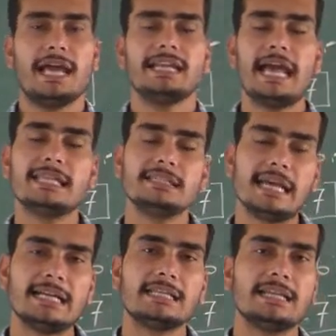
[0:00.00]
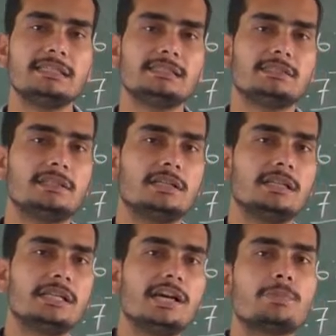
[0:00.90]
and in that case the
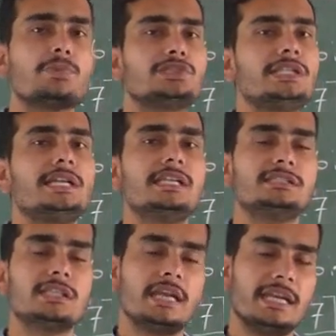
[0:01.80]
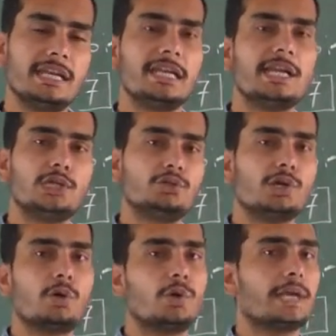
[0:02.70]
legal proceeding is hearing into
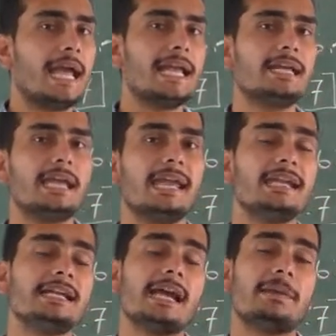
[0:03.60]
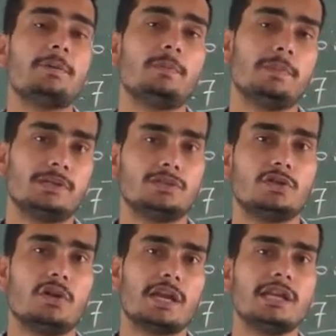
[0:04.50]
the court, and any type of
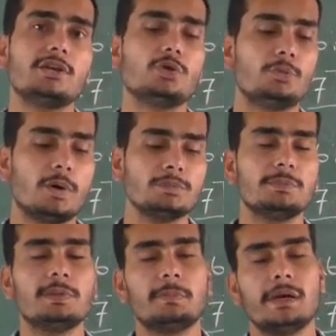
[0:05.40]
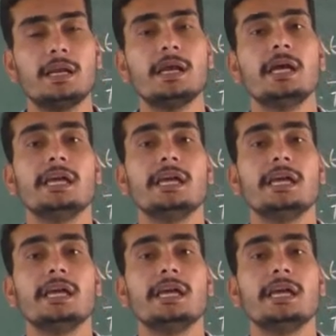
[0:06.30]
person or any group of the people